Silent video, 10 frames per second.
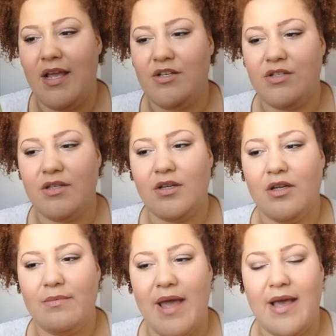It's just a
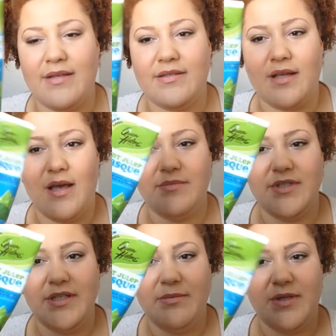good mask
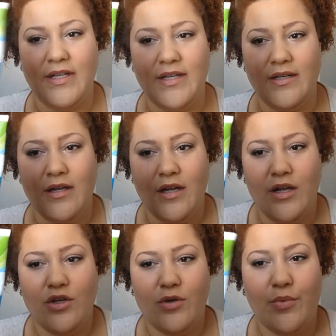to deep clean
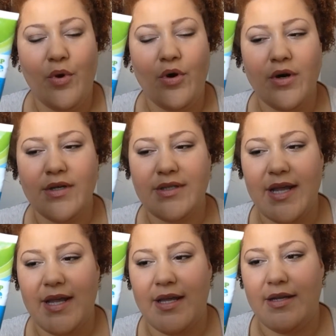your pores
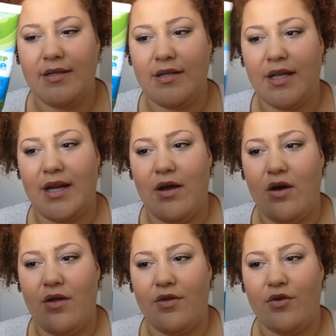and get out
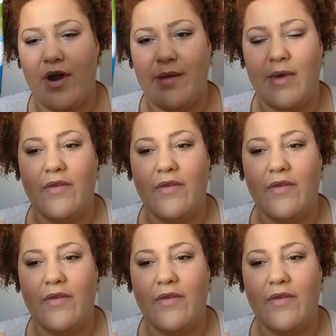all the grime.